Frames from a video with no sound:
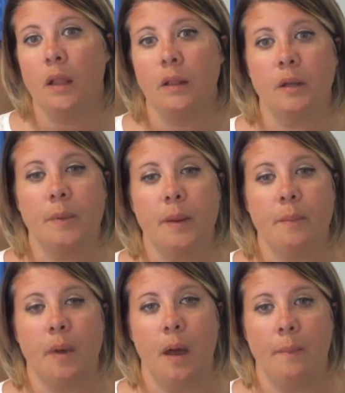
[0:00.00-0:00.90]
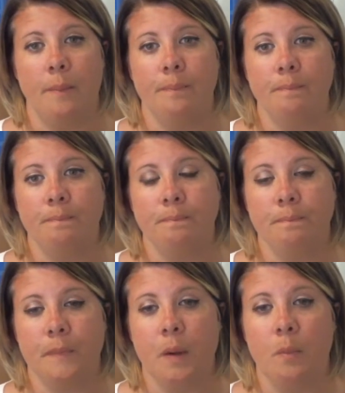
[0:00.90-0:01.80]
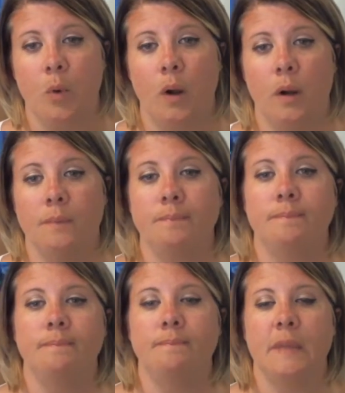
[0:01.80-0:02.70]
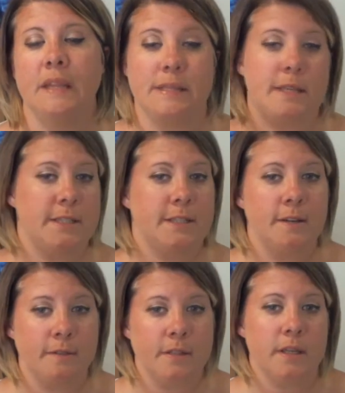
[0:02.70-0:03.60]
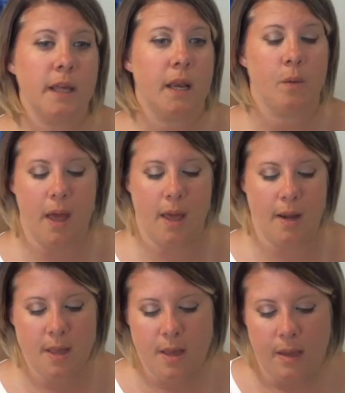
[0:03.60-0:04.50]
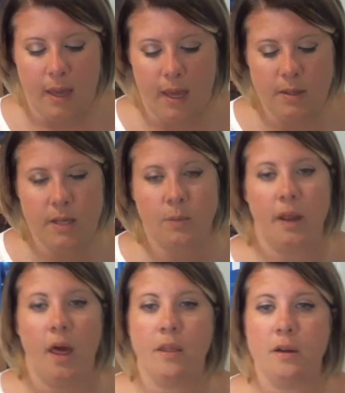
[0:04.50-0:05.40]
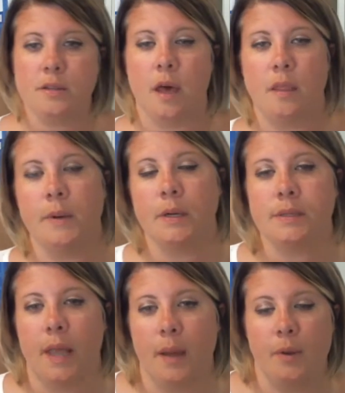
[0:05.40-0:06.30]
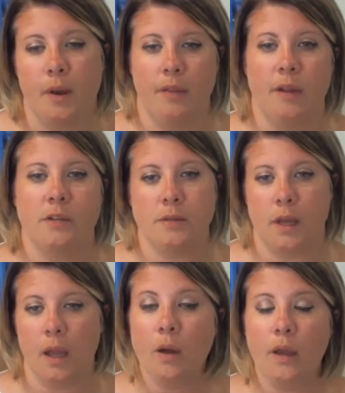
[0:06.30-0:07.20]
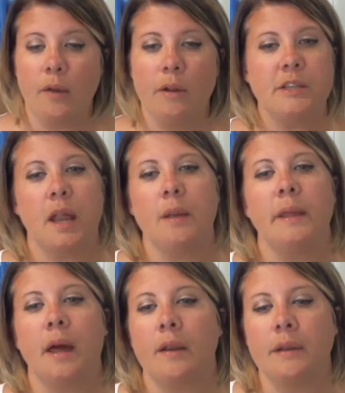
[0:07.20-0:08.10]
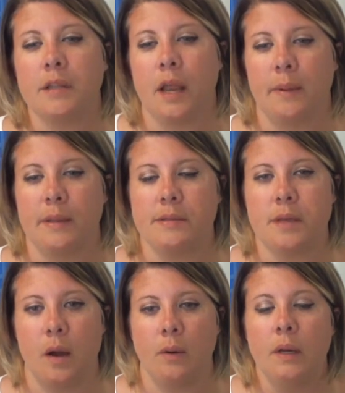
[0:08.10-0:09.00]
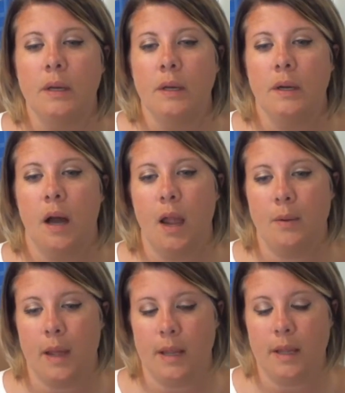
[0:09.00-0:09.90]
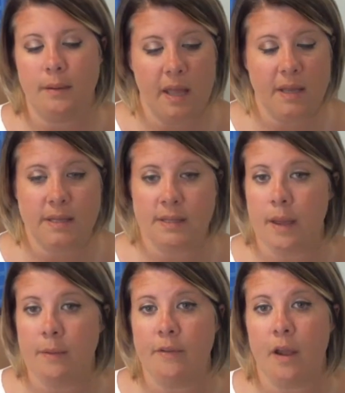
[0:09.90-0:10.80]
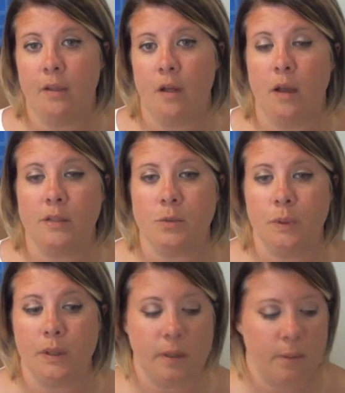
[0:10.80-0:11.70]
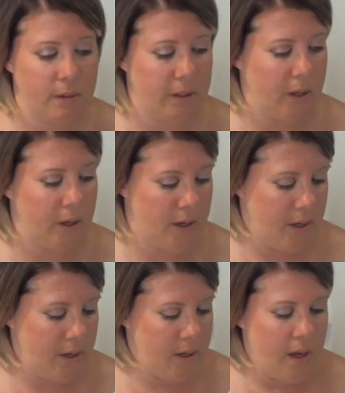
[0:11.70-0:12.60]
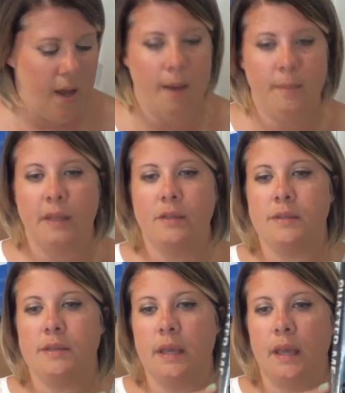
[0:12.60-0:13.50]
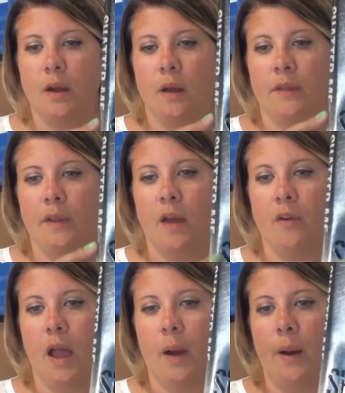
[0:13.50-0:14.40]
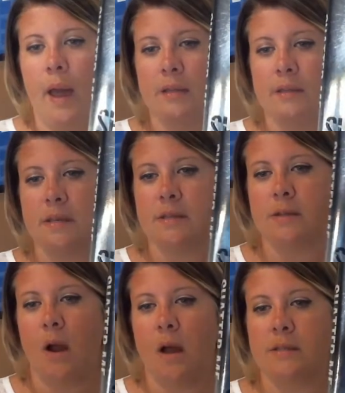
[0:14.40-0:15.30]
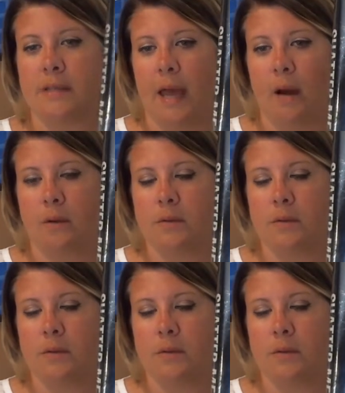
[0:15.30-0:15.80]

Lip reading: little bit more incentive to get it read. And then when Heather saw the books that I put on there, she was like, oh, you got to read Shatter you got to read Shatter So I read it. It didn't take me very long. It's really, really good. And you see here on the cover how it has this crossed out